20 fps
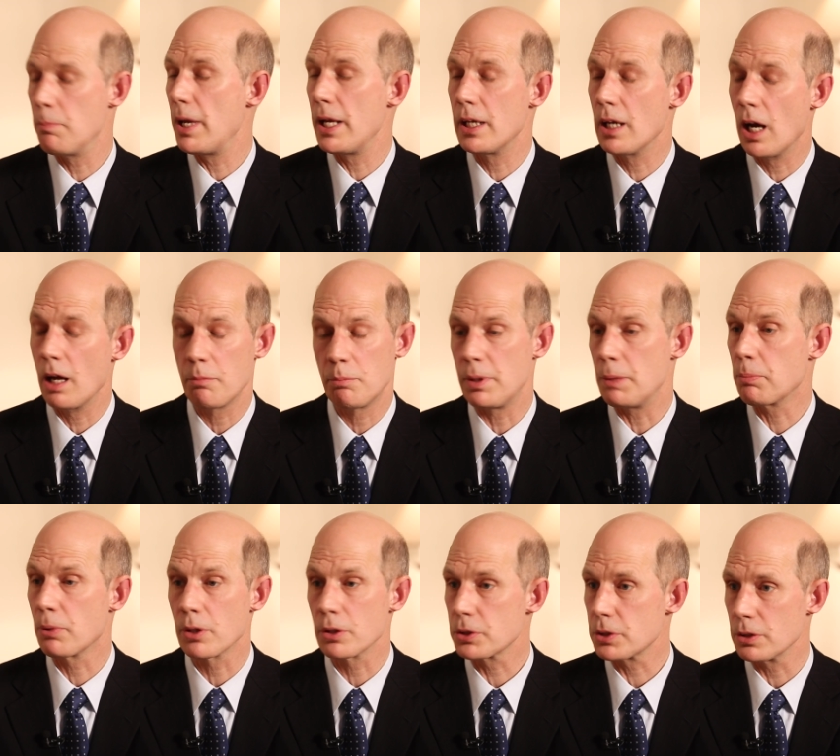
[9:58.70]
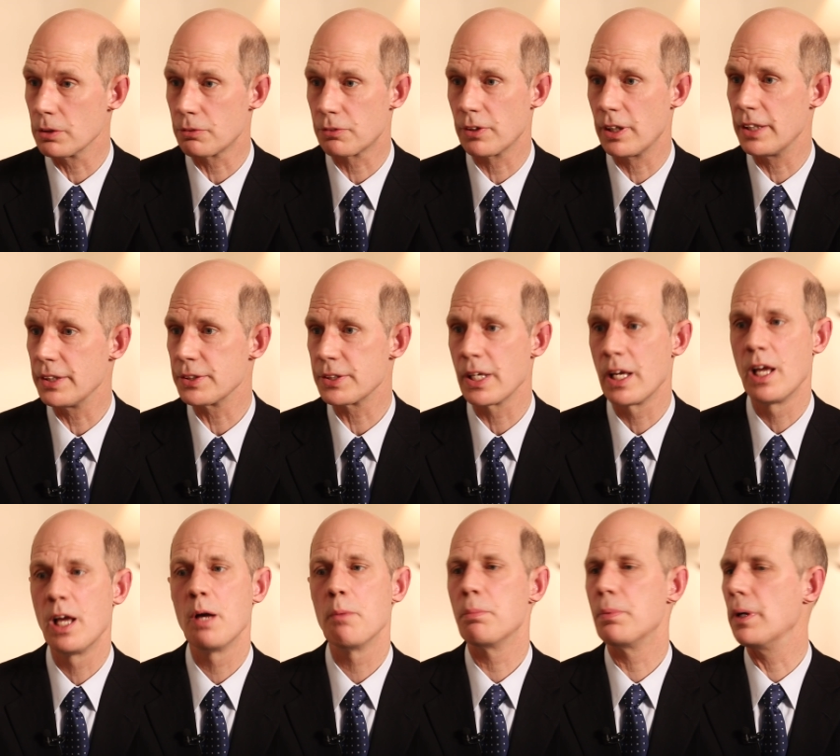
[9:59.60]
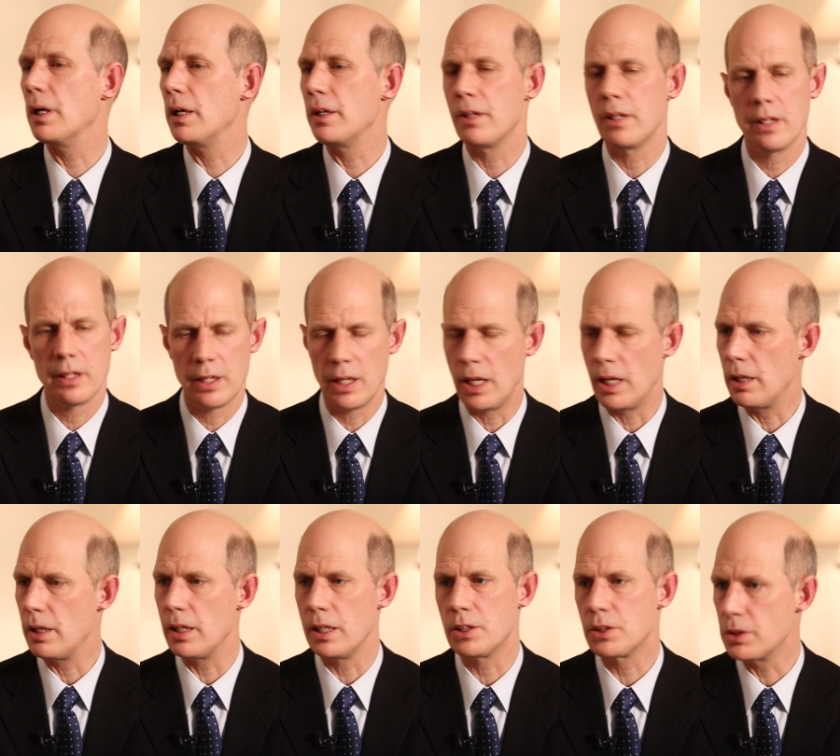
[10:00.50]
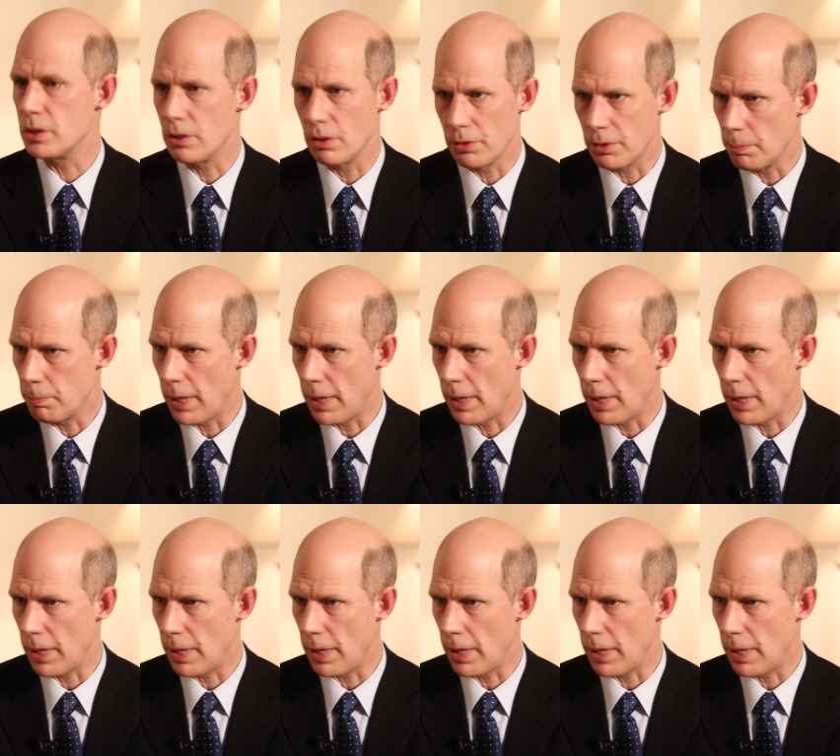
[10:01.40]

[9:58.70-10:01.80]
may not be personal friends, but they each know the